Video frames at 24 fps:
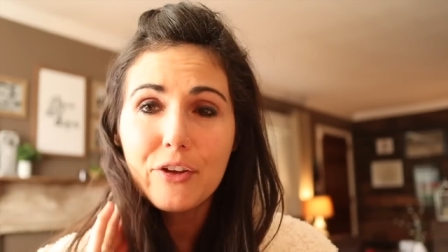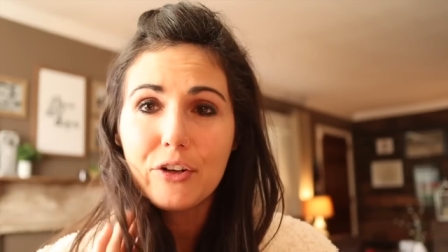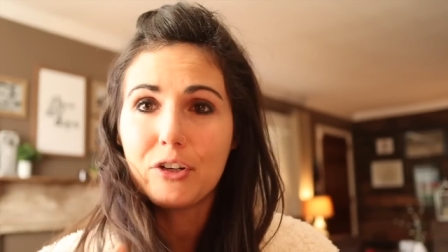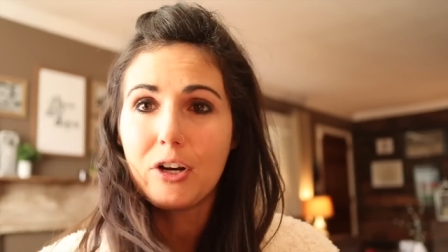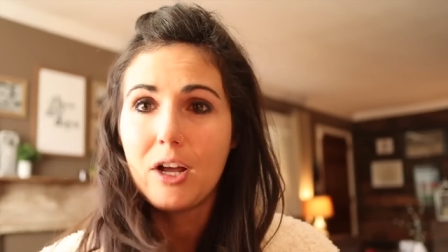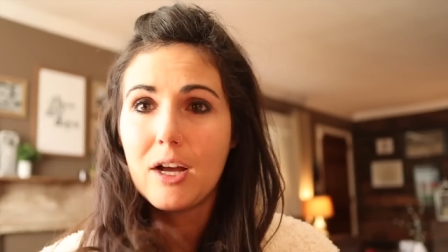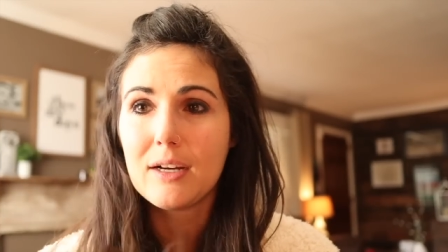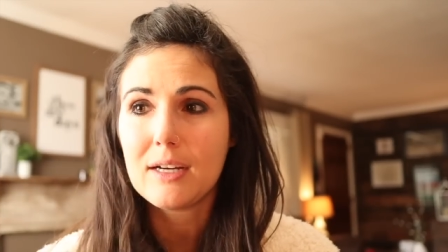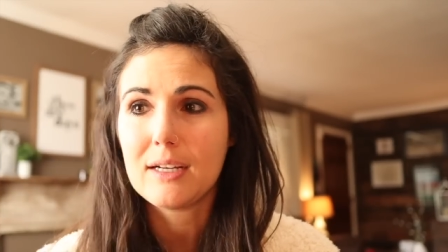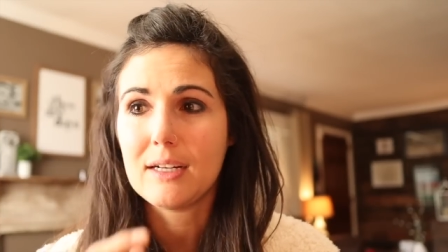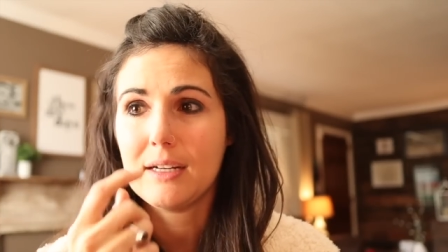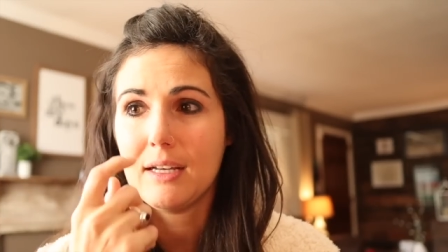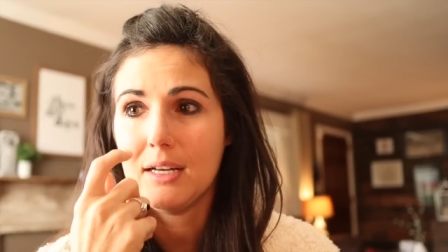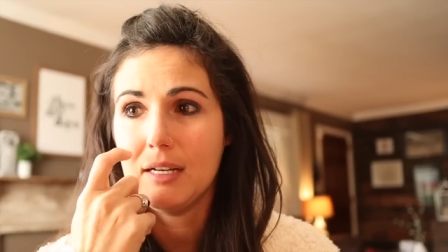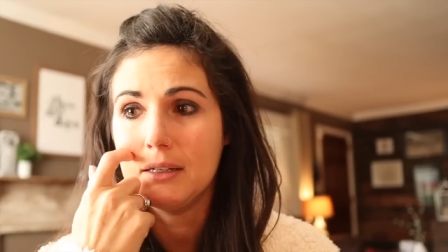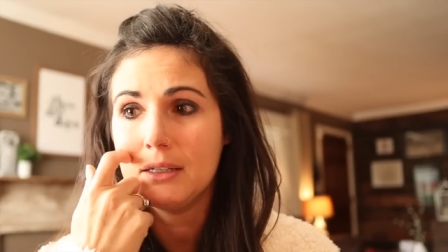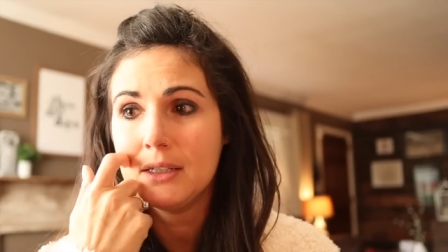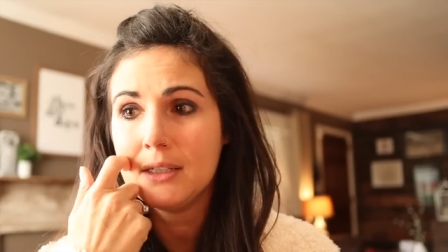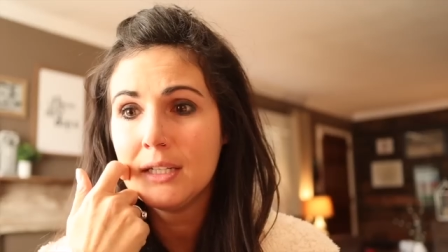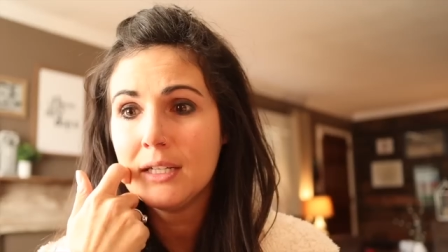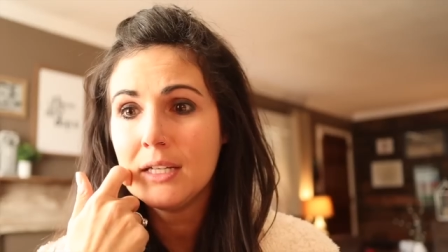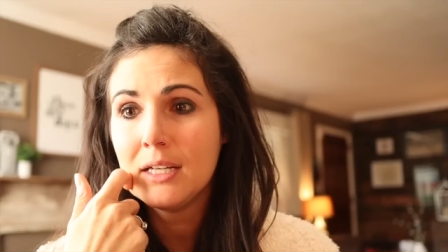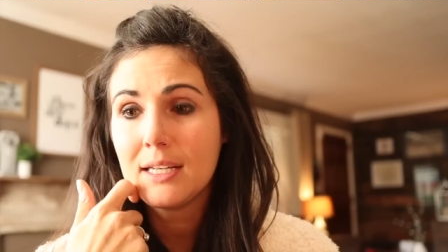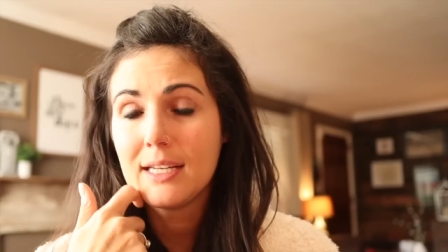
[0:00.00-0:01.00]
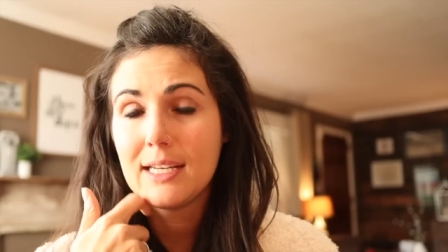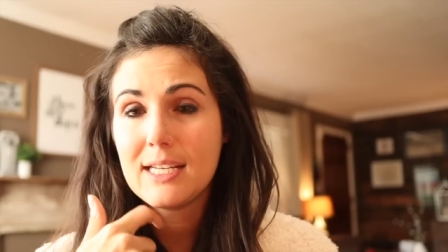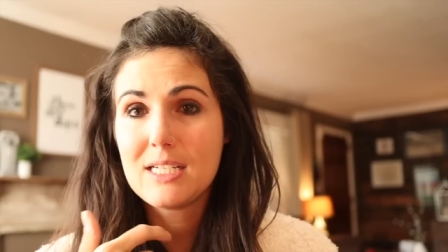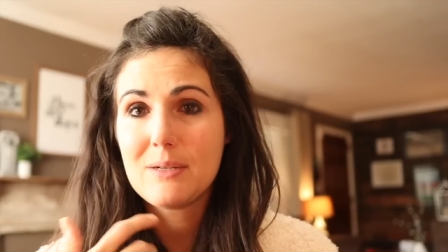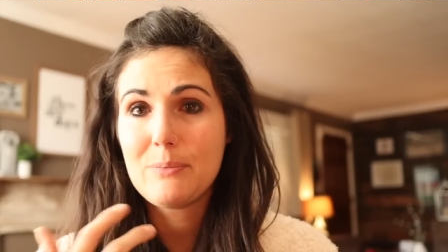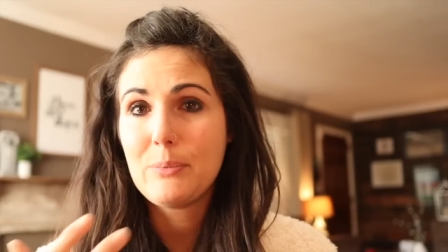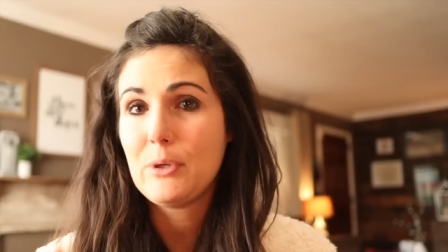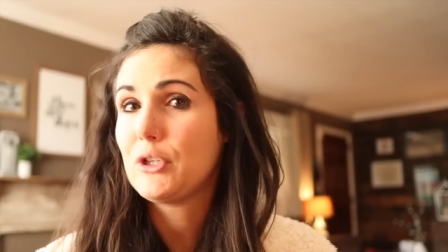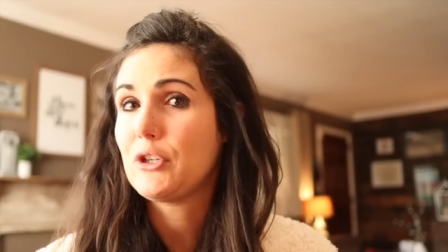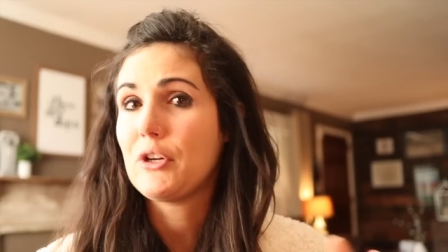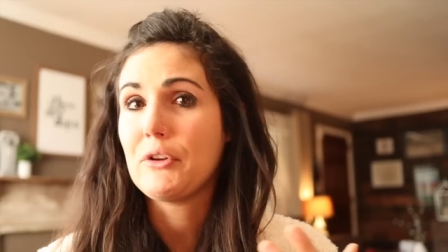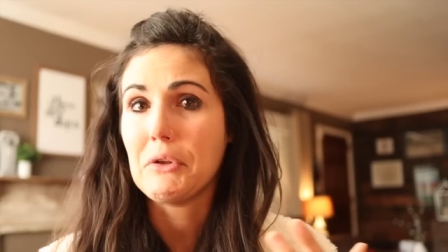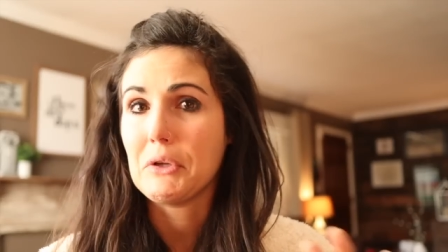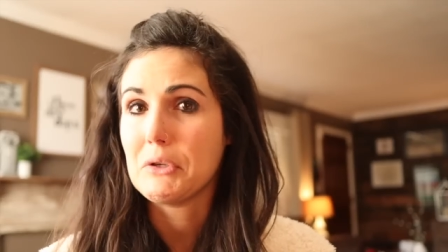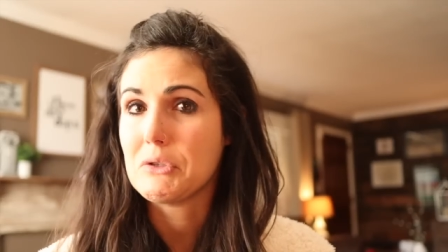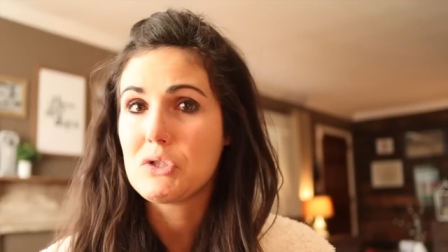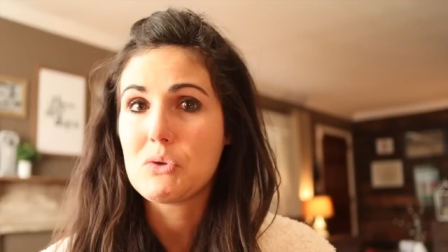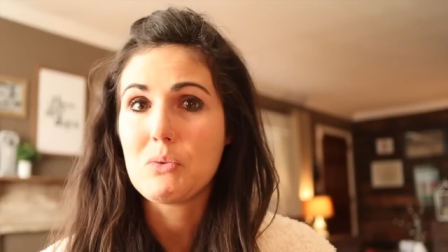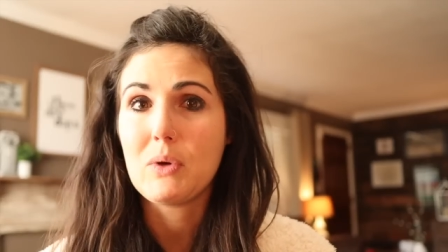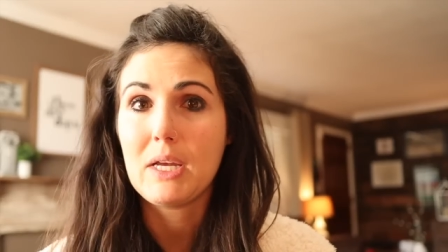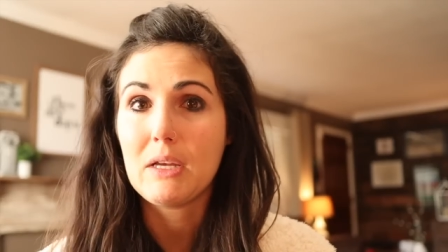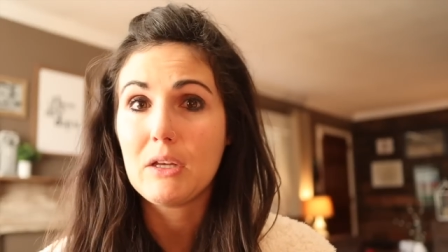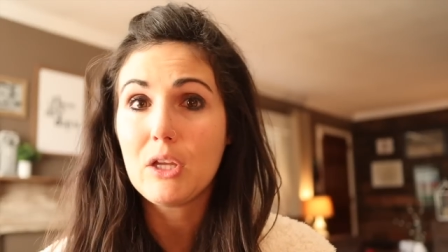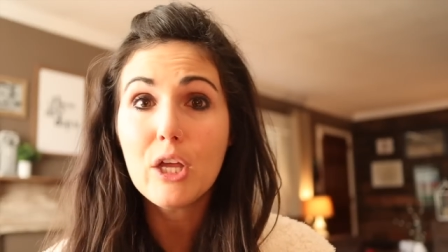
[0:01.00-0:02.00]
You're not going to get to put her in the
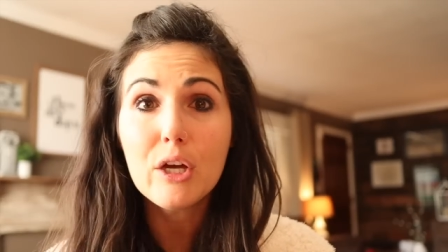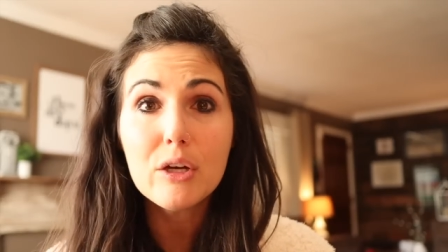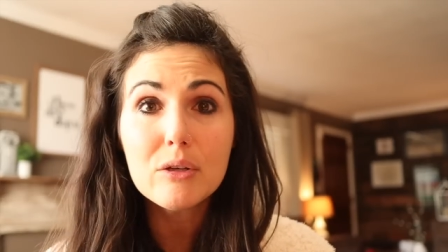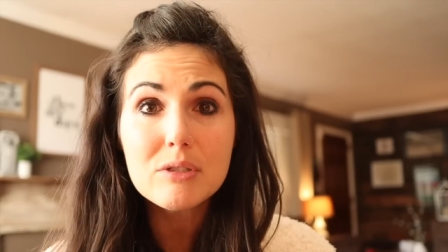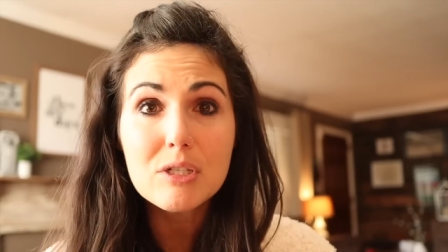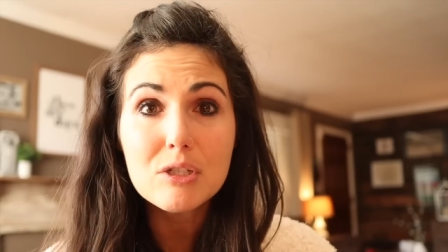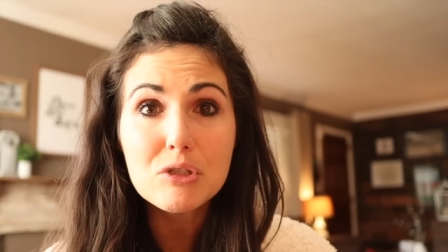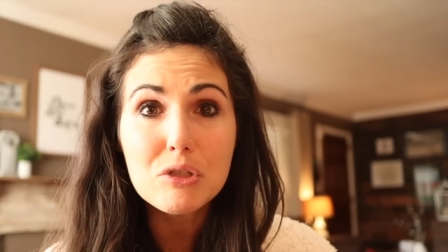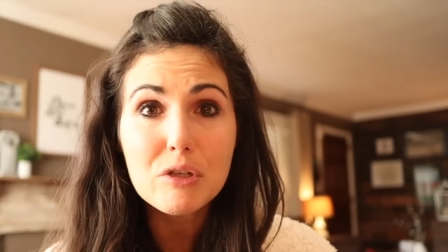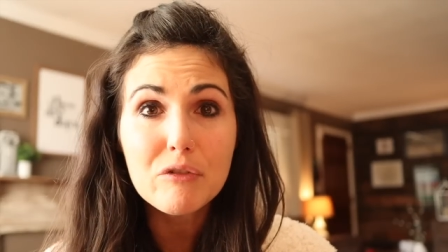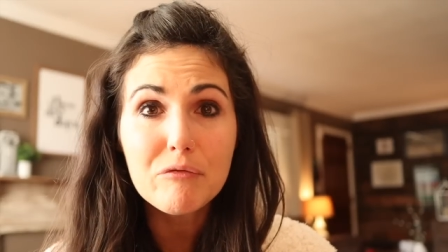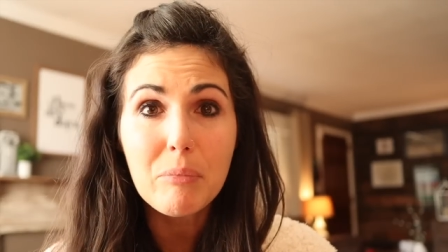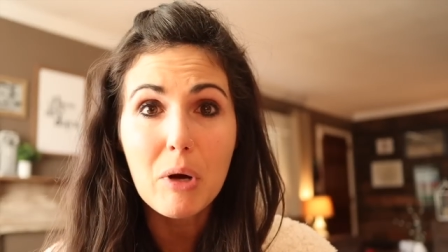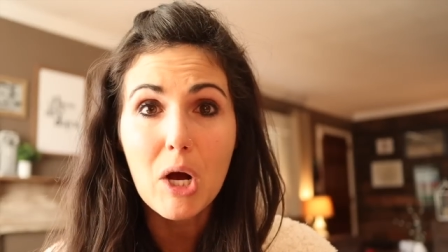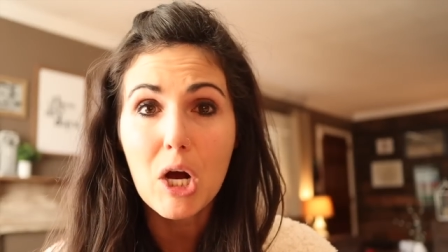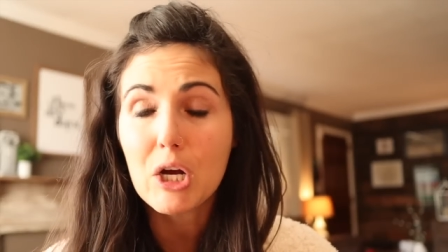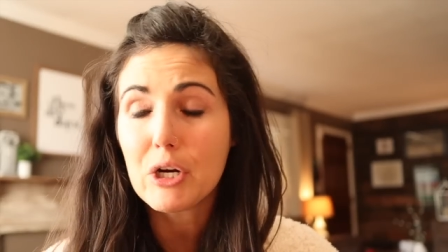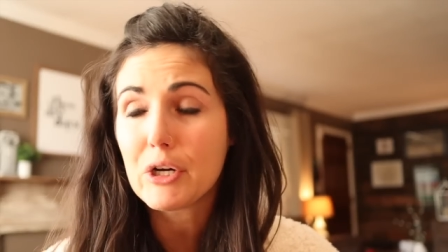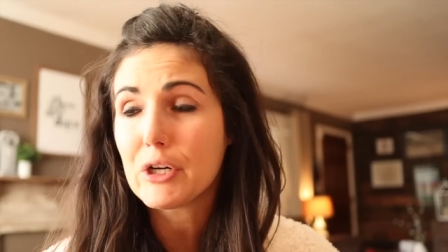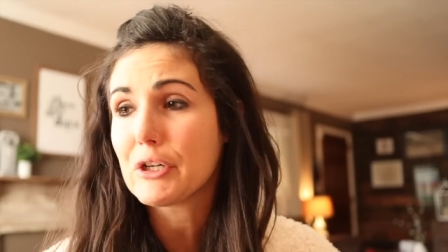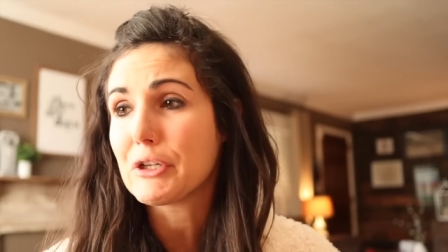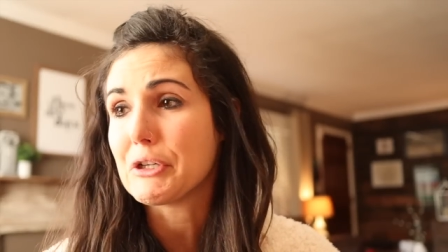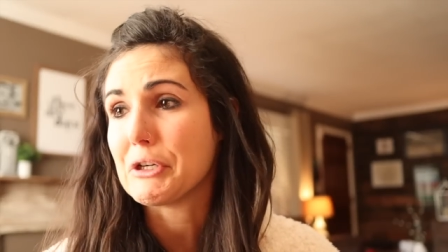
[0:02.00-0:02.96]
sweet clothes that you've bought her.